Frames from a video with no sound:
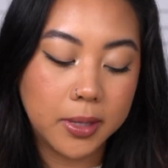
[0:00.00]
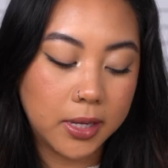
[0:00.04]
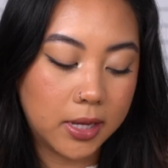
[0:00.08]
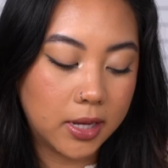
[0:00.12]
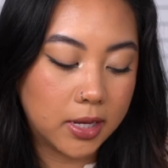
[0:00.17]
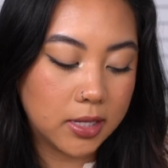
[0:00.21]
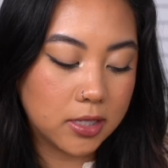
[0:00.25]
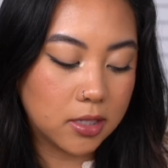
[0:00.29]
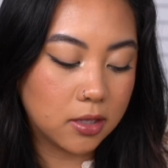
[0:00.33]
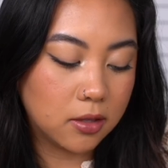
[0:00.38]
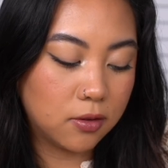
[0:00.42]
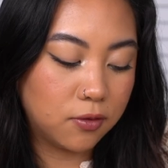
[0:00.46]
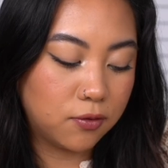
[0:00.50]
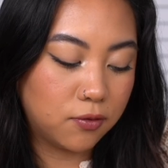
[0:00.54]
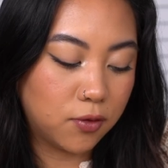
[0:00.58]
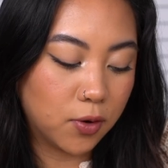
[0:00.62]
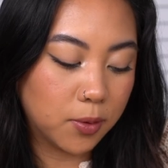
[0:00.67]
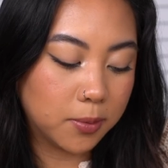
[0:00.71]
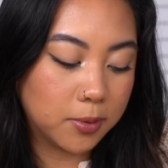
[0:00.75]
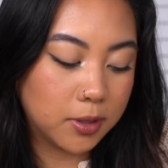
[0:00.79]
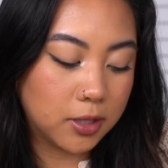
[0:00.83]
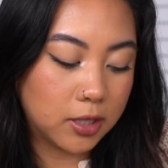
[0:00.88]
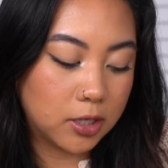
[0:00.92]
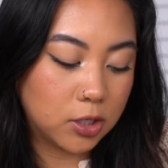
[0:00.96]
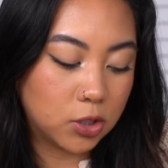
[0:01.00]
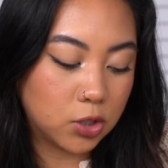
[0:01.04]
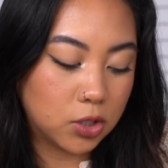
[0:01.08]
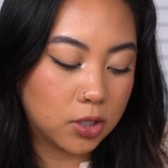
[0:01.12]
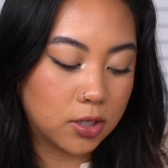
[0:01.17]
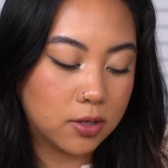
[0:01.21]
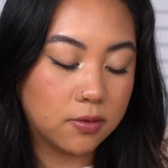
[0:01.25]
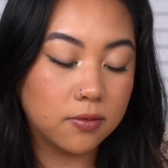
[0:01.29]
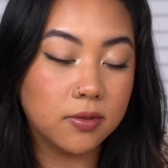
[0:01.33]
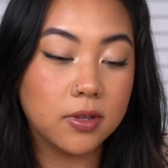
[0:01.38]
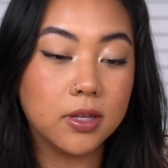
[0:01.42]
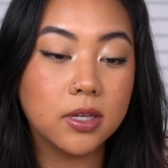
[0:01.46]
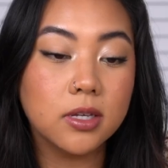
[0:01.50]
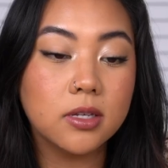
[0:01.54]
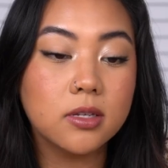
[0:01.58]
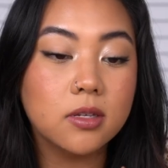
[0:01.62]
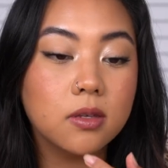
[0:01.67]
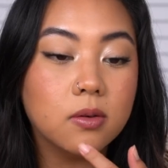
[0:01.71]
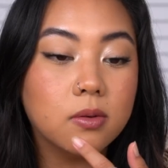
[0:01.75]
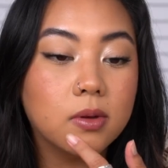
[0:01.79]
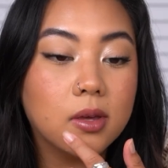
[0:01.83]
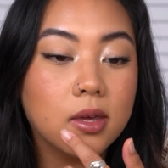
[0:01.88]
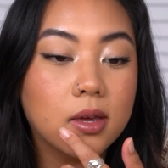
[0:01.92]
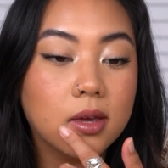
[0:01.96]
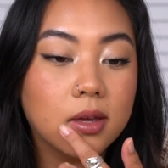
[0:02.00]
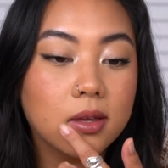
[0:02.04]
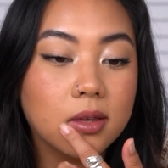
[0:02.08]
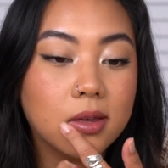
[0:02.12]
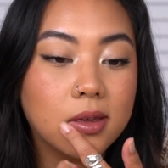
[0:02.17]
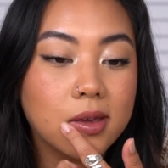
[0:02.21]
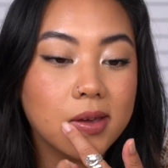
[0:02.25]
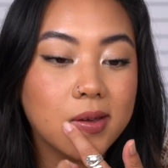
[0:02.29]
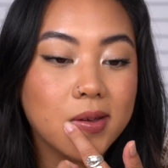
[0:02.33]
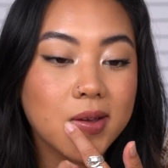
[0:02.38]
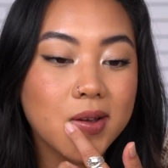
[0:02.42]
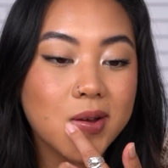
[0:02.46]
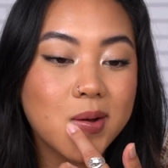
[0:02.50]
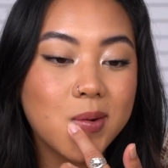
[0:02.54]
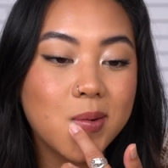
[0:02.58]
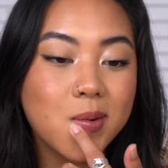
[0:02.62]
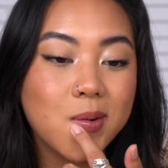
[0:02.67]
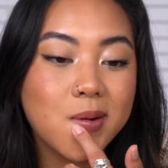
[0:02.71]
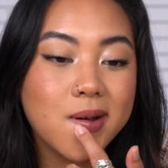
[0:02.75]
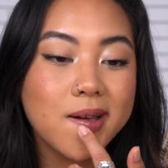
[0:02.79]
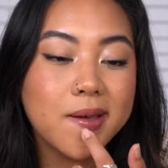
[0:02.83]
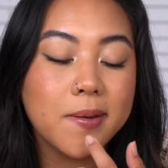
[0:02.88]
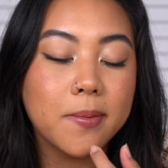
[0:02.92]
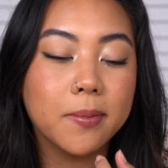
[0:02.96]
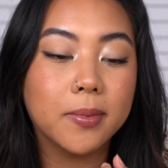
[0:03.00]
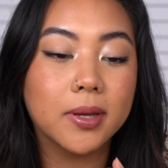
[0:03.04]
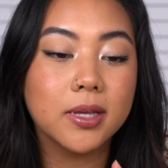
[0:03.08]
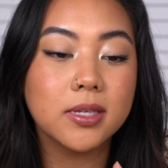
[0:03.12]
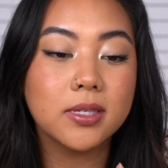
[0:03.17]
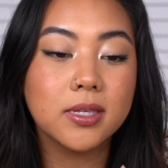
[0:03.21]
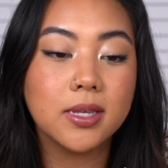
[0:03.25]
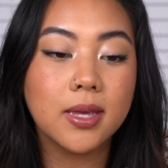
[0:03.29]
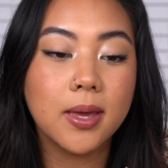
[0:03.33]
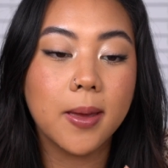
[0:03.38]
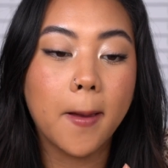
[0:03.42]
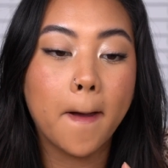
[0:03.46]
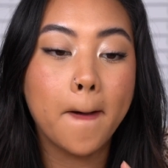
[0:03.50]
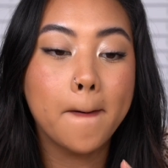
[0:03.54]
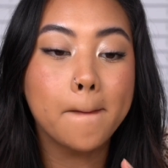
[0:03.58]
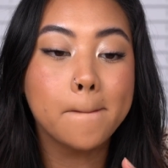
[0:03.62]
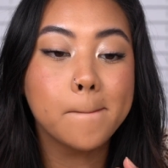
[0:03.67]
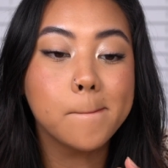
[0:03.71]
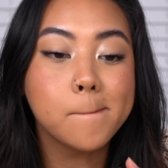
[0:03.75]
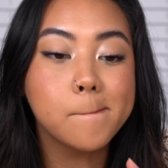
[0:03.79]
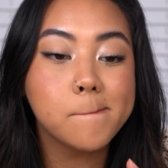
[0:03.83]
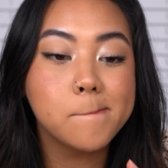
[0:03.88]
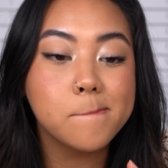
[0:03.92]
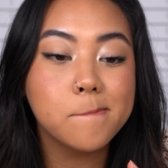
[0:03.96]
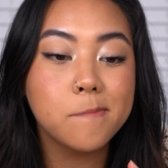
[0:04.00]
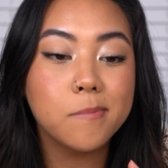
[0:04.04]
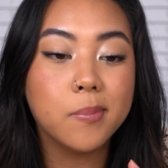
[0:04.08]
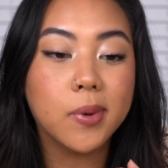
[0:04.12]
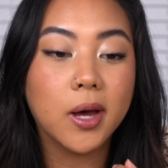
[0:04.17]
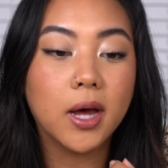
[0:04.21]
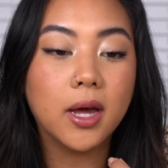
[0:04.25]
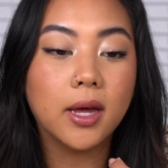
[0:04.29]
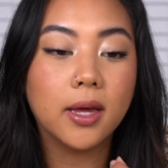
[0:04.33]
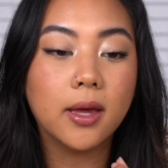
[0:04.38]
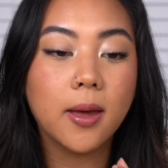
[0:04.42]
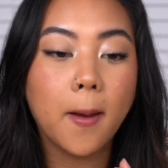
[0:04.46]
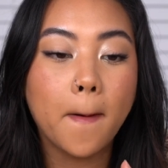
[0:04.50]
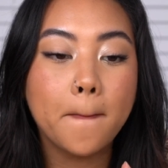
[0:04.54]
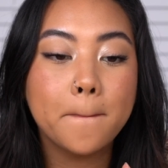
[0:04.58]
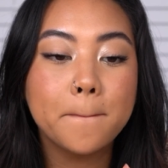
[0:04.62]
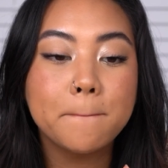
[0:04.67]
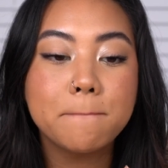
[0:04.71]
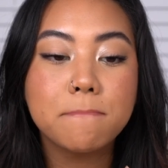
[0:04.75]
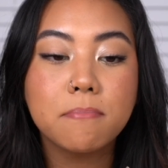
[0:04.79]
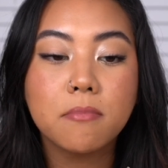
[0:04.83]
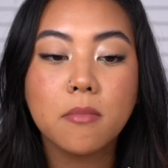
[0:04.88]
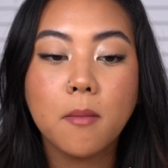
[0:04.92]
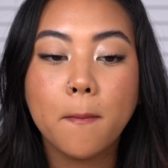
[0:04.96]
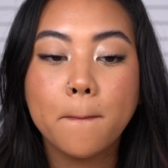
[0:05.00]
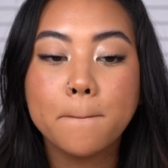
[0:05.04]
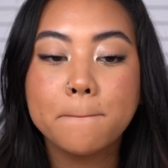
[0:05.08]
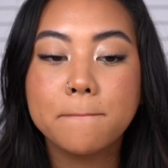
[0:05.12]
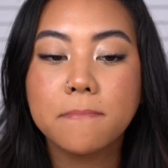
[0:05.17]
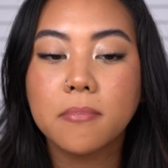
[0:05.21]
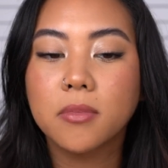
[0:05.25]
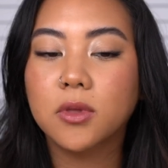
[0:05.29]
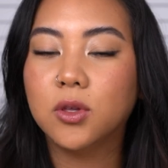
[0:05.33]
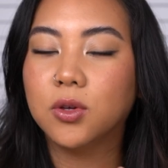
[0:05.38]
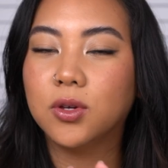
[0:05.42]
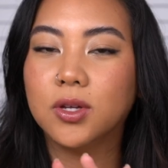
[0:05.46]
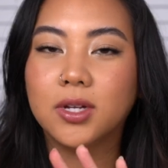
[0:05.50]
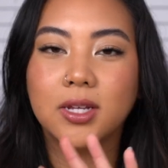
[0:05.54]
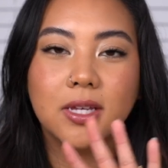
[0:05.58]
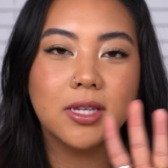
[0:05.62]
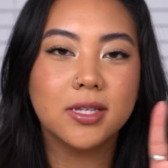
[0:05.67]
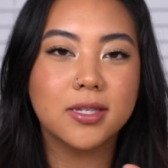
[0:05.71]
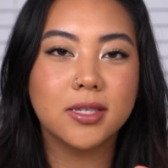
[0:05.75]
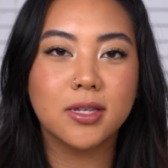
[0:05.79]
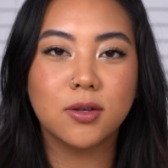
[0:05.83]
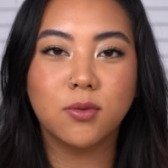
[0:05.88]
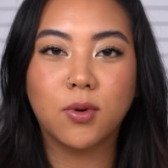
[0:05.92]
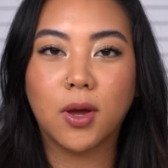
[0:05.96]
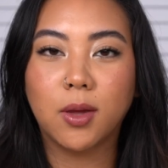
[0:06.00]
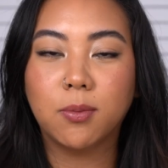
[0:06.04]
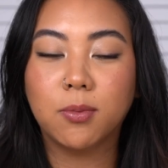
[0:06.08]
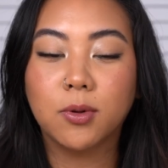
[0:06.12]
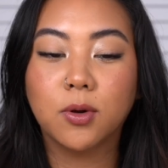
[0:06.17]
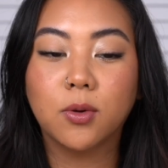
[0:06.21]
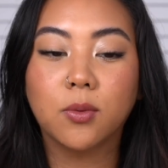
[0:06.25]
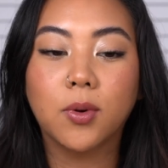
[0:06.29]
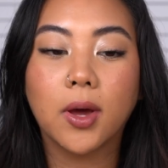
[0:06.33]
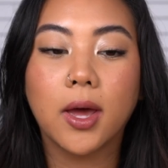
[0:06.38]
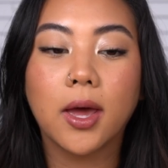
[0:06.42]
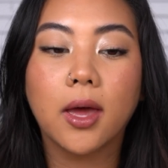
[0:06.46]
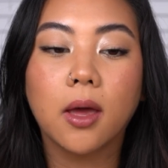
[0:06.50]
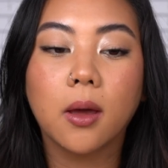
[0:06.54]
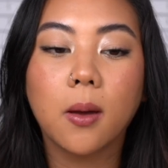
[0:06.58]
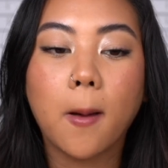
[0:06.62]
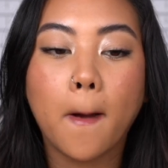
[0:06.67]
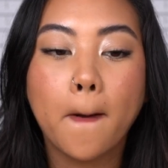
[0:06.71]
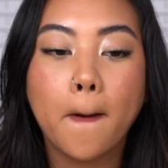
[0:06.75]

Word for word: Because of the formulation of these, you can get quite messy, but you can easily wipe it away.